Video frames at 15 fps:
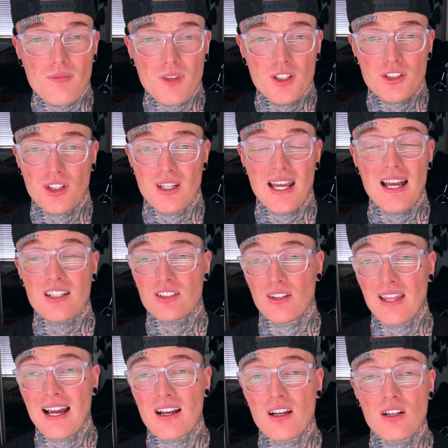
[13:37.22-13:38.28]
So yeah, so
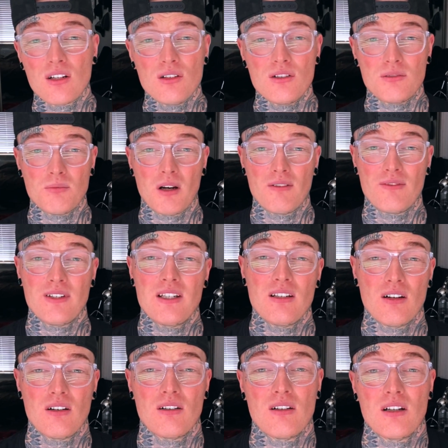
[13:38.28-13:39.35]
that concludes my
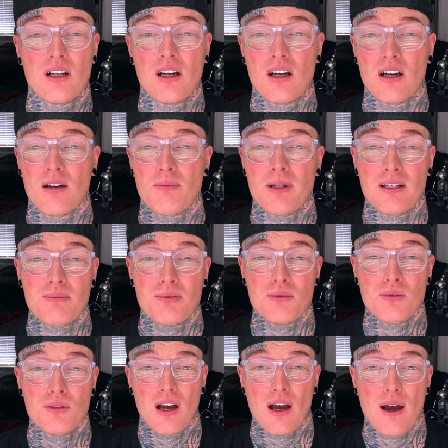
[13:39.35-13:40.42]
video,
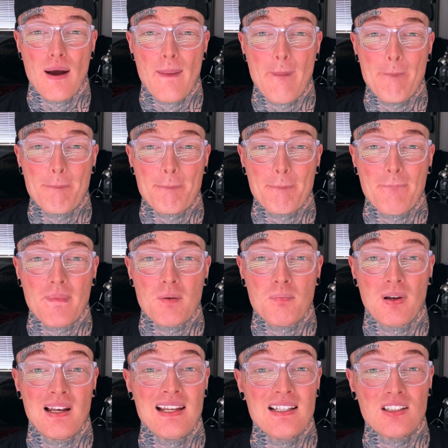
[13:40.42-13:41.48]
people.
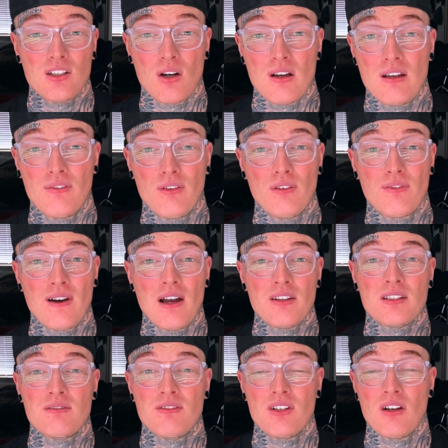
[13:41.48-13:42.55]
Please though, if you found
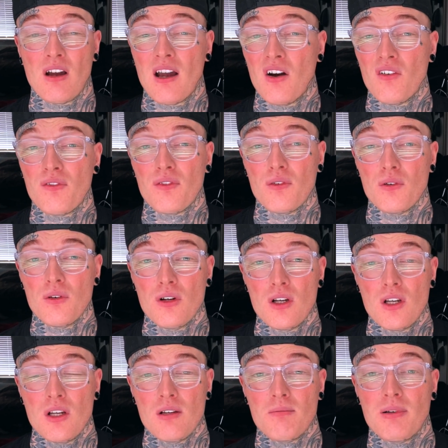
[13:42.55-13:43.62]
this video helpful,
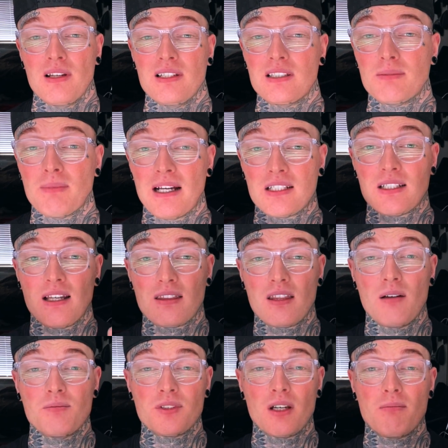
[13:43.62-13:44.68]
please smash that
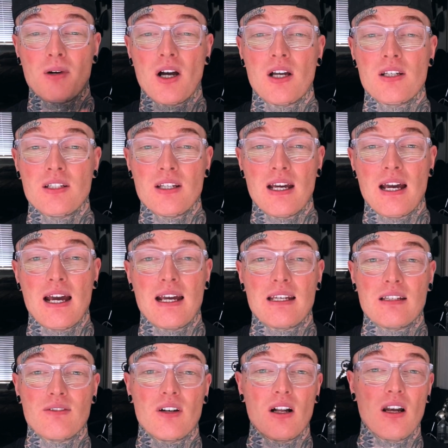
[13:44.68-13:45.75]
thumbs up button and
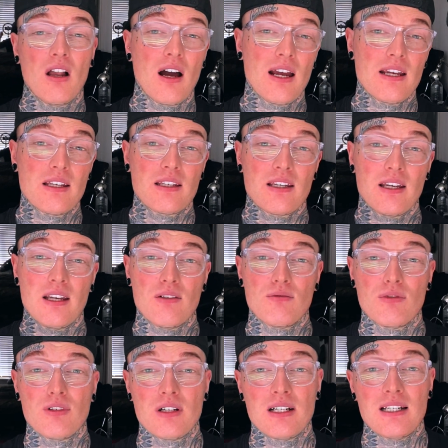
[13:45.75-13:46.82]
give it a like. It
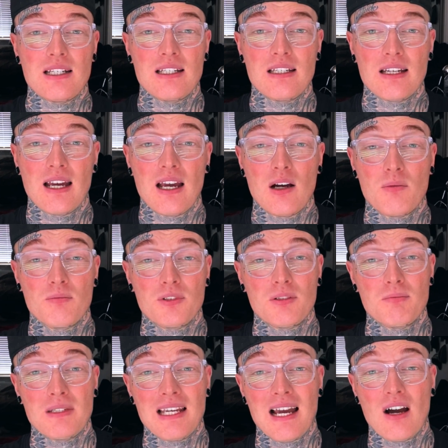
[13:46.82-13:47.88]
really
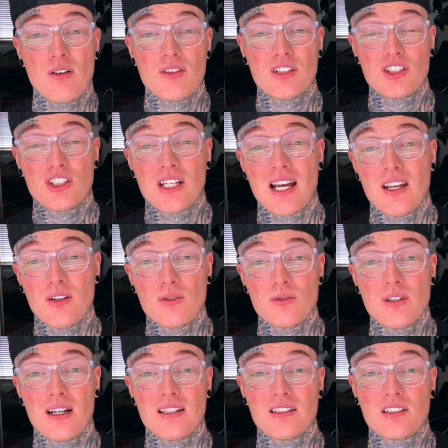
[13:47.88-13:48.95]
helps me out on this channel
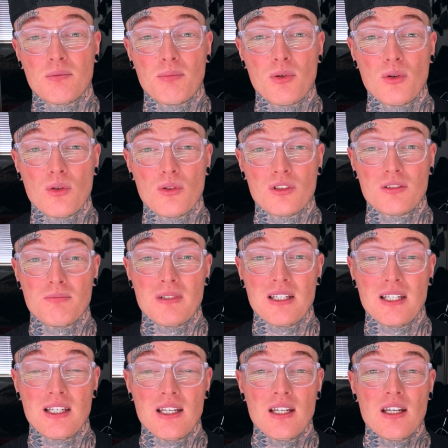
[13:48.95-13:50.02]
and supports
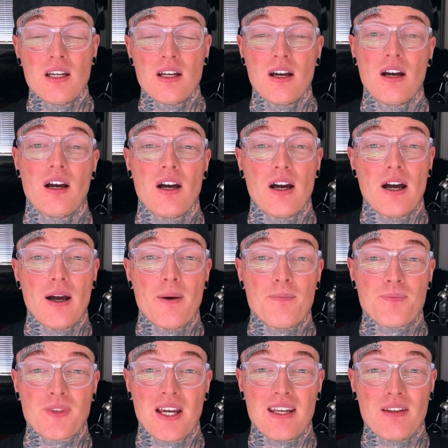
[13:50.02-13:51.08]
me.
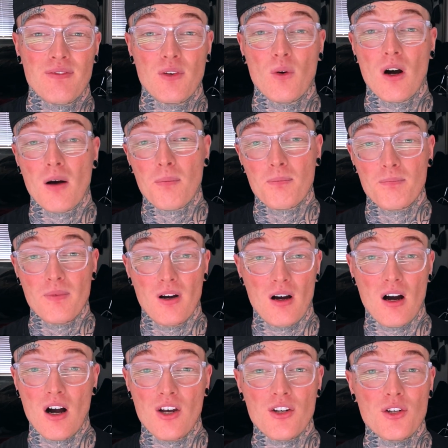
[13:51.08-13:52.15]
And if you are
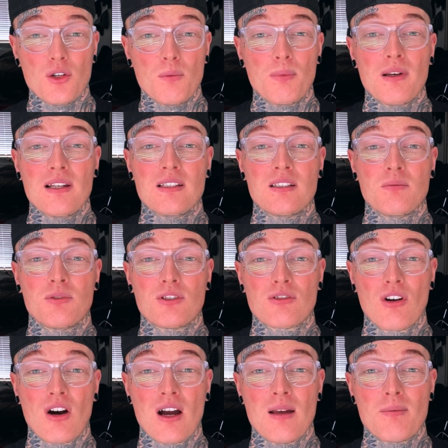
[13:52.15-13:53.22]
new, please
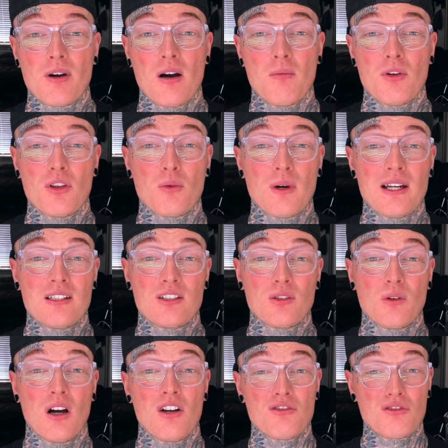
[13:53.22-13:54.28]
subscribe. I'm on the way
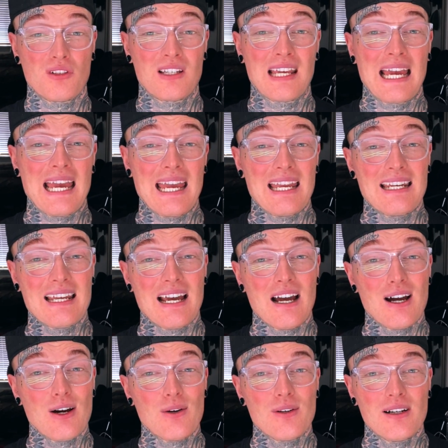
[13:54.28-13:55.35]
to 100k
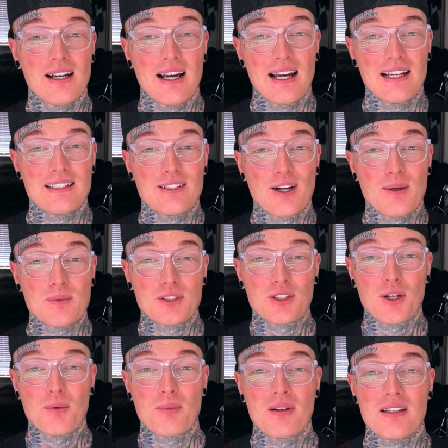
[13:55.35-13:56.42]
now and I'm
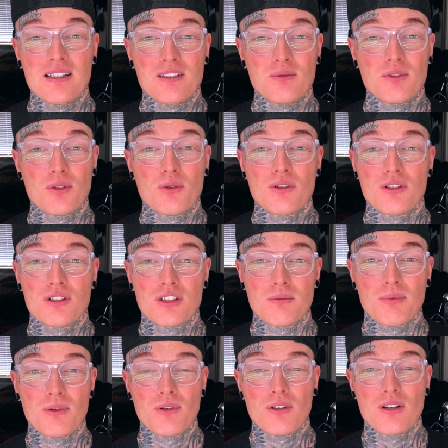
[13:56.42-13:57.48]
so pleased with all the
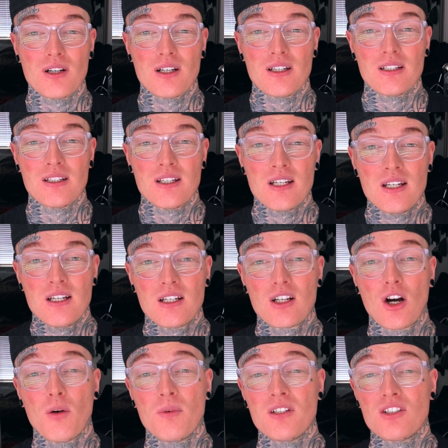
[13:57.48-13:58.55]
support and
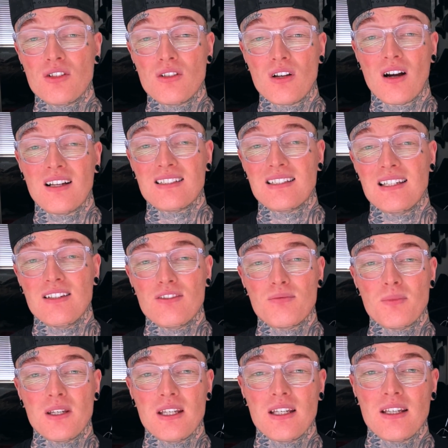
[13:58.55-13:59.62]
comments you guys leave
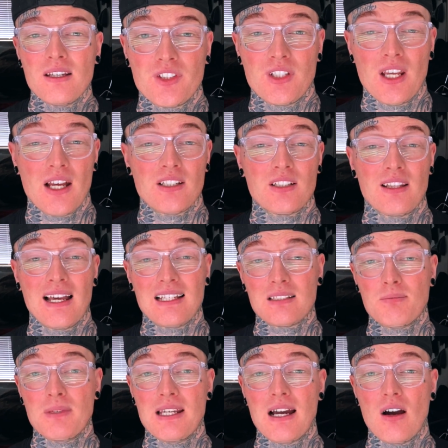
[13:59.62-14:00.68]
me. So yeah, so
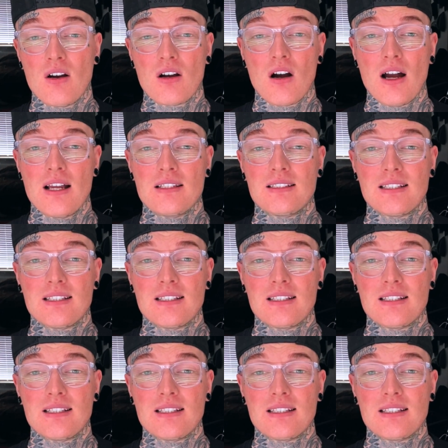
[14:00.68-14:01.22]
that's me out, guys.